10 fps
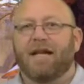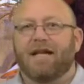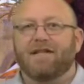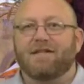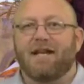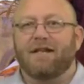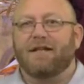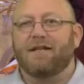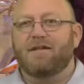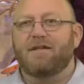and set
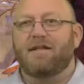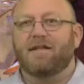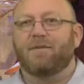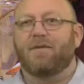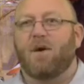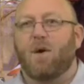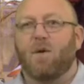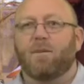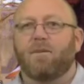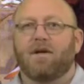his seat above
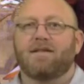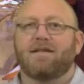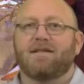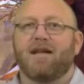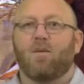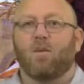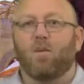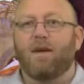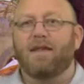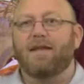all the princes that were
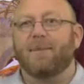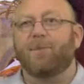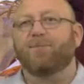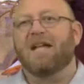with him.